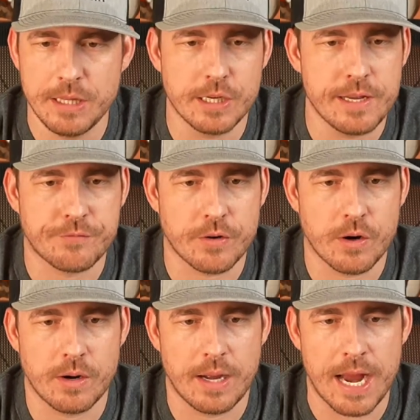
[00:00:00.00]
be looking
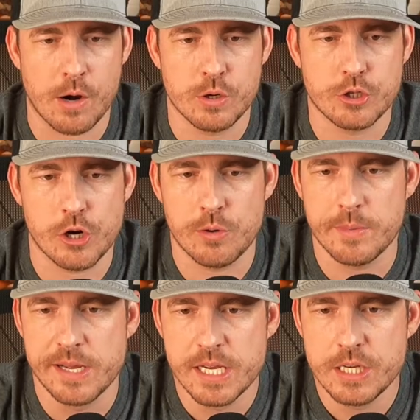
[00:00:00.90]
for
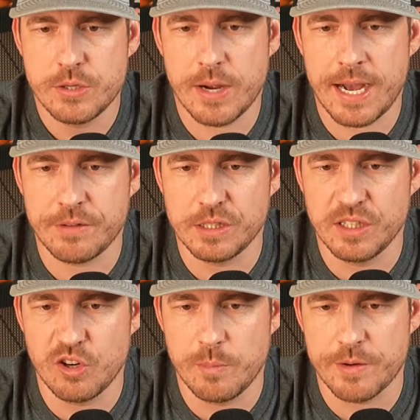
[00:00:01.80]
Aerodrome to have a
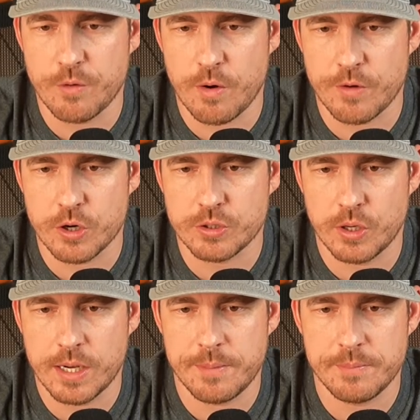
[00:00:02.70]
little bit of a
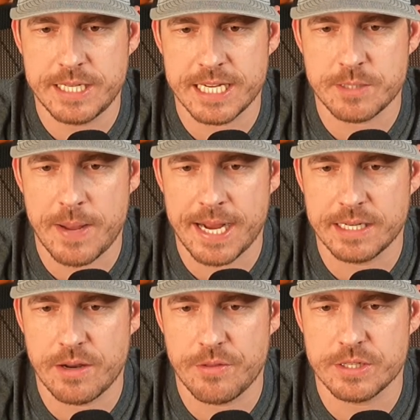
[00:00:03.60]
reversal, come test back
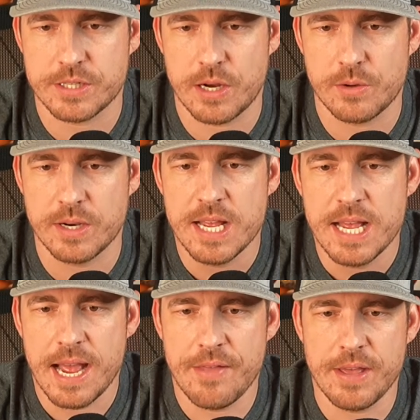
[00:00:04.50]
into this zone
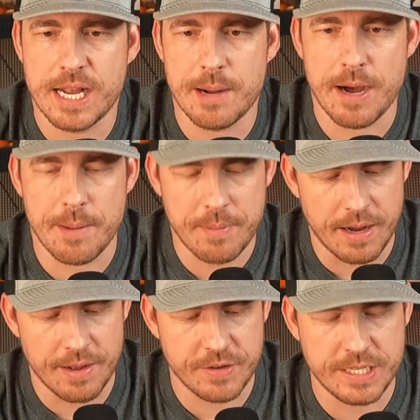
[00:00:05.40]
and then come up.
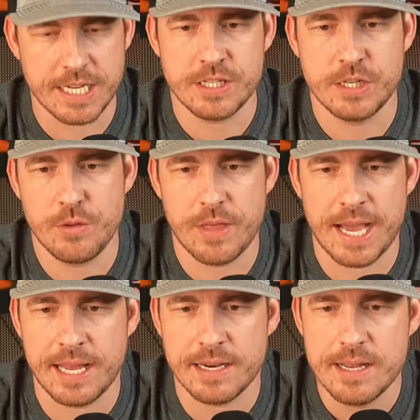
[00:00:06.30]
If it doesn't do
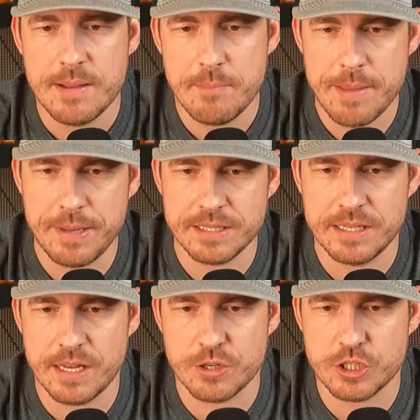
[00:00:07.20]
that, maybe
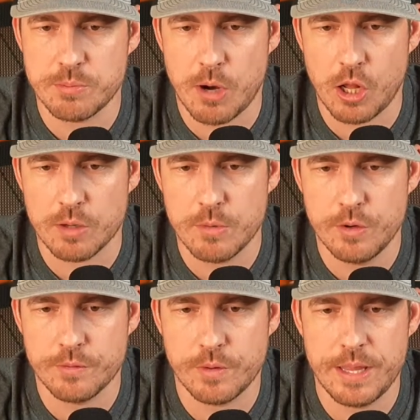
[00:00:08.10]
another smaller
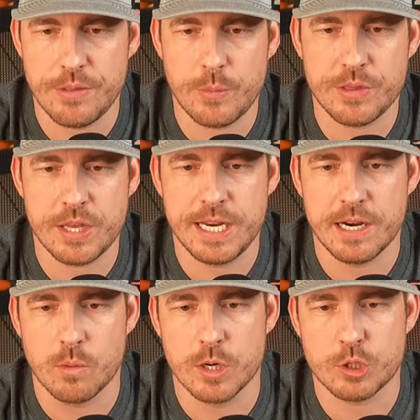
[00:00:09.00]
move within
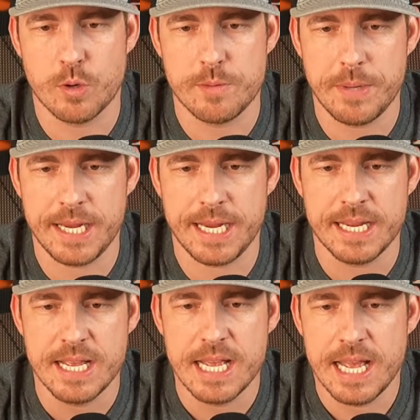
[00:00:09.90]
here, which would
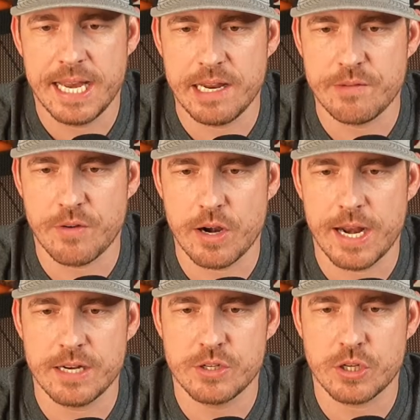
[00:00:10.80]
be an inverted
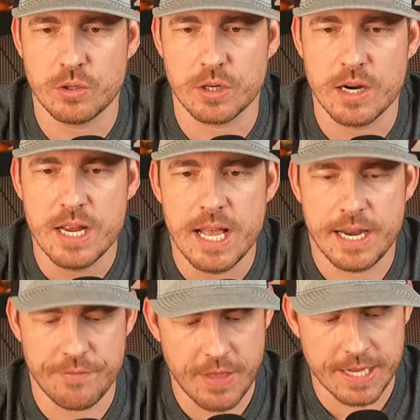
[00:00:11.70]
head and shoulder.
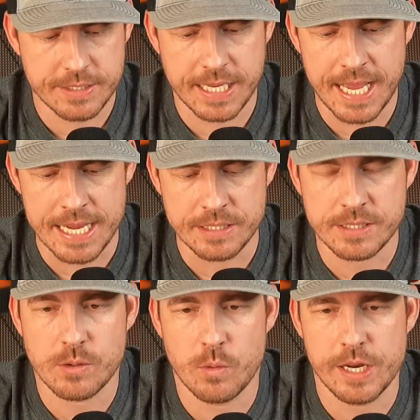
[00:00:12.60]
And if that's the
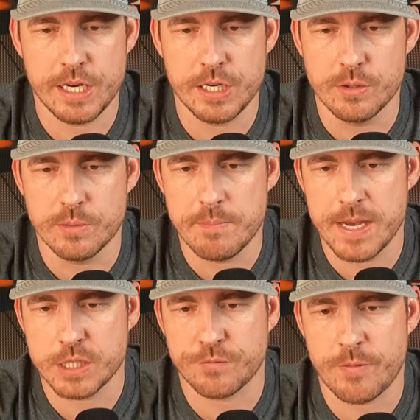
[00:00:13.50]
case, what do?
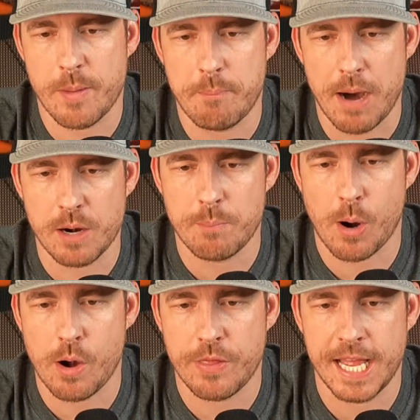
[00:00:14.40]
Measure from the bottom
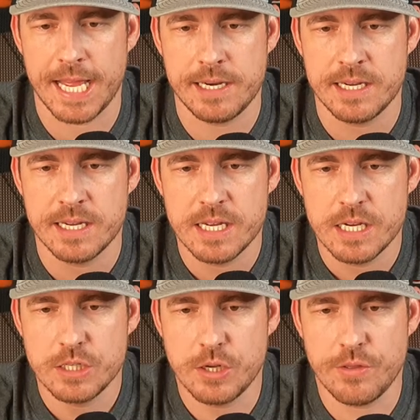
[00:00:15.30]
part of the head
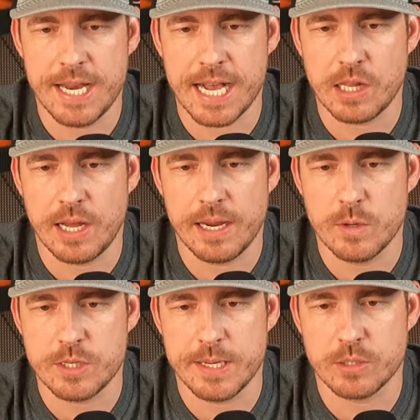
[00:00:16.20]
to the neckline,
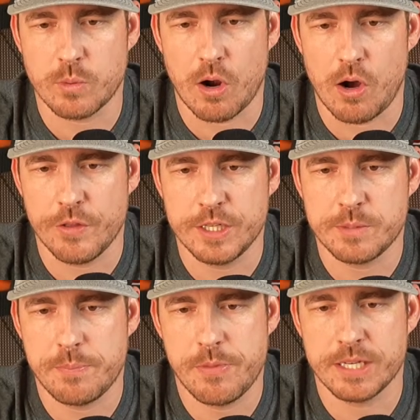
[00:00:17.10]
which means where all
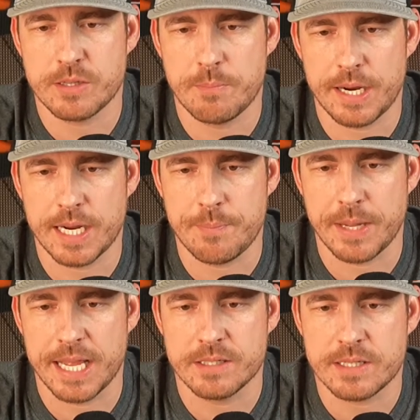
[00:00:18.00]
these things are butting up
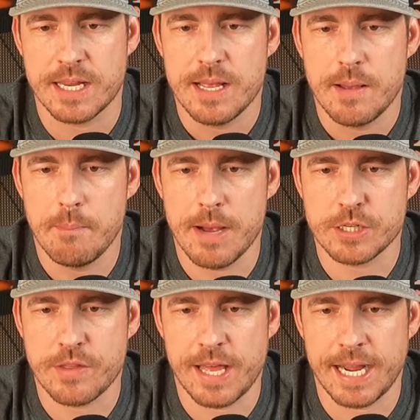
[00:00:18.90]
against.
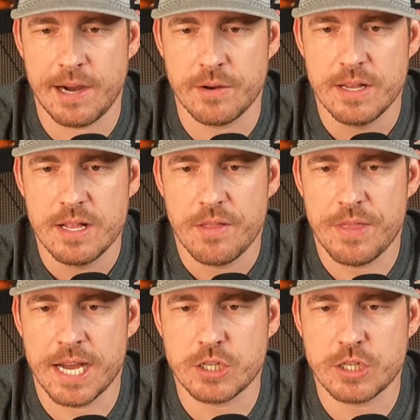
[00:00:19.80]
Measure that out. That